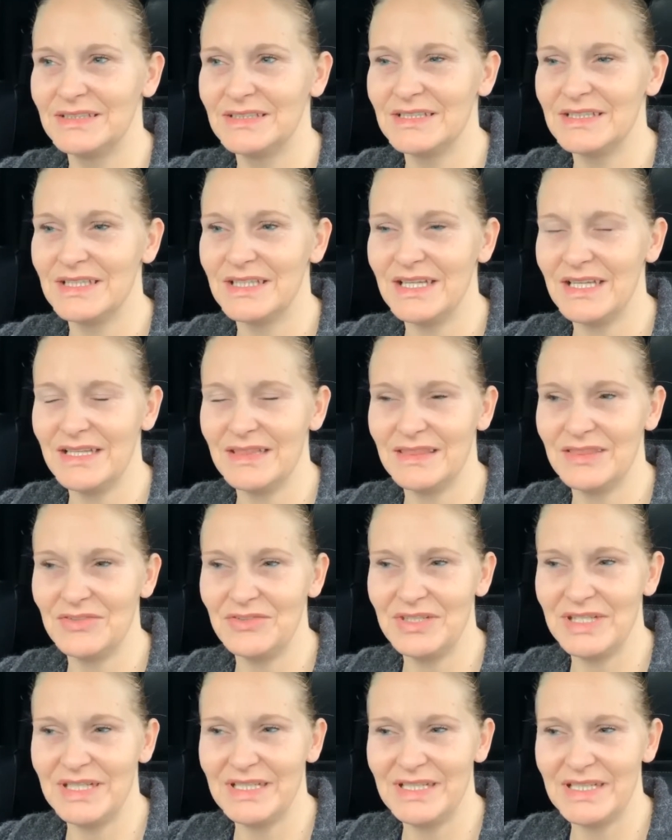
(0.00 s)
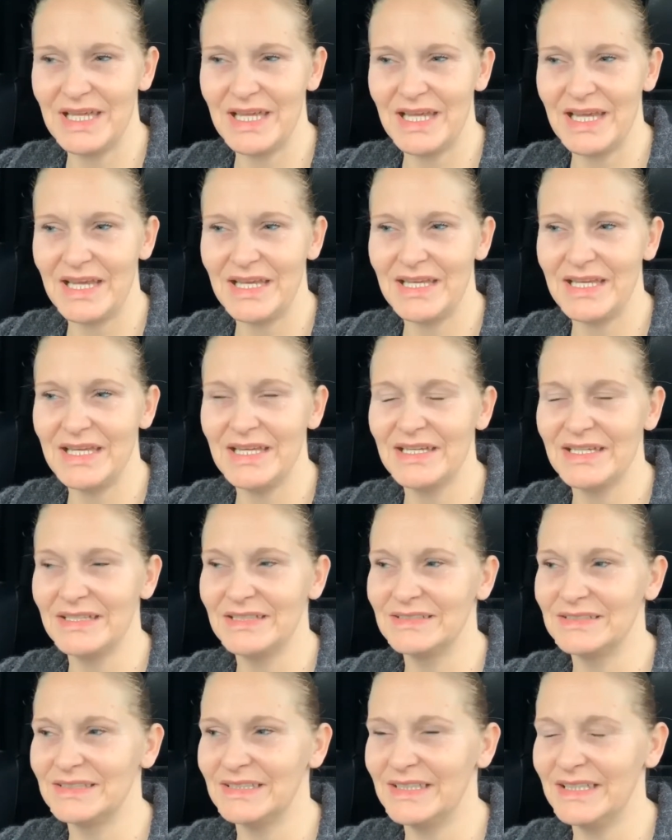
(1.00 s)
to get through the day,
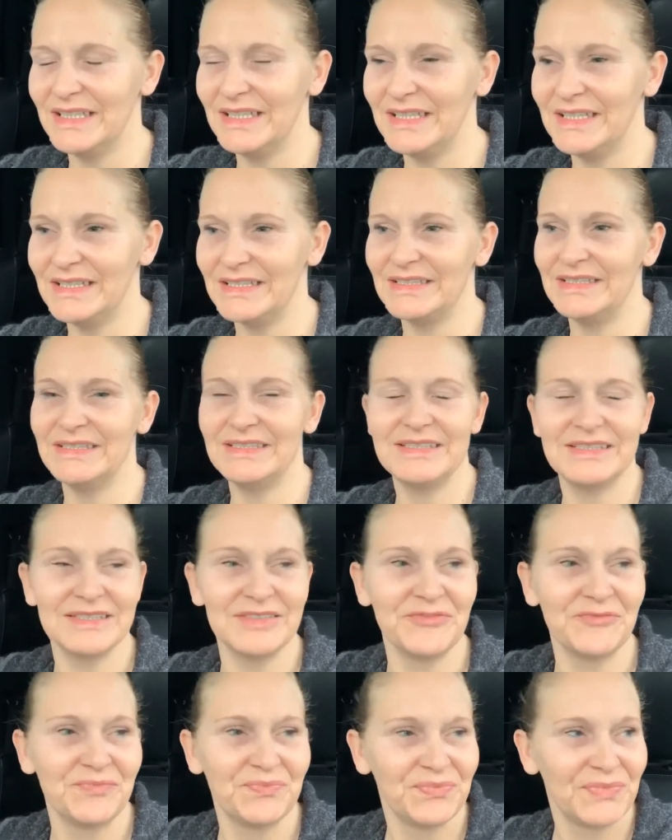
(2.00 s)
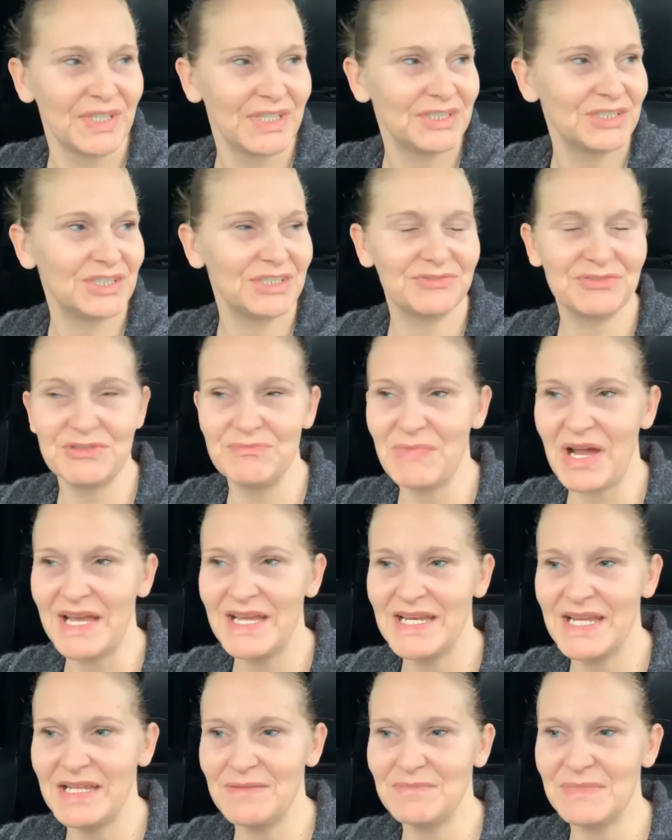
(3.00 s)
and just
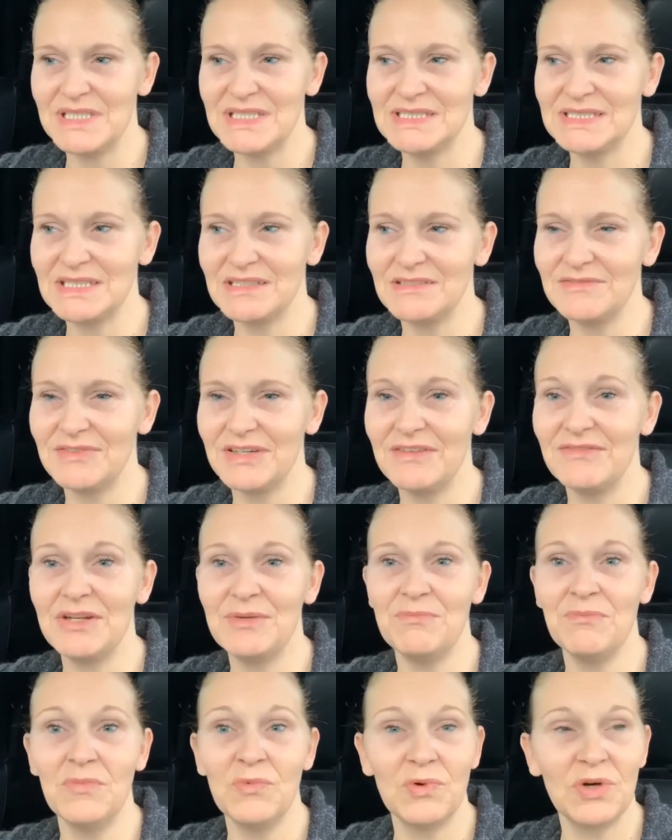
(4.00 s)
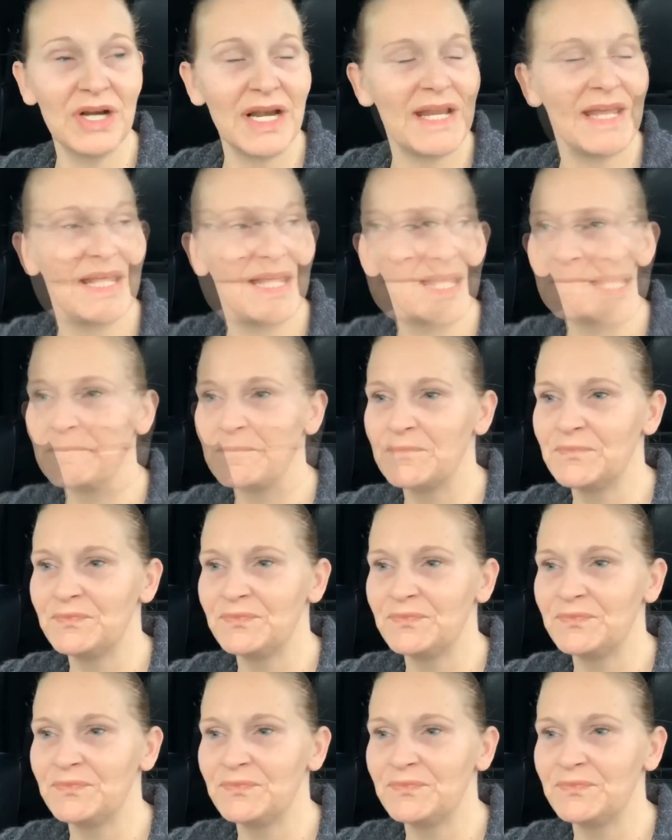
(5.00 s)
reminding myself every morning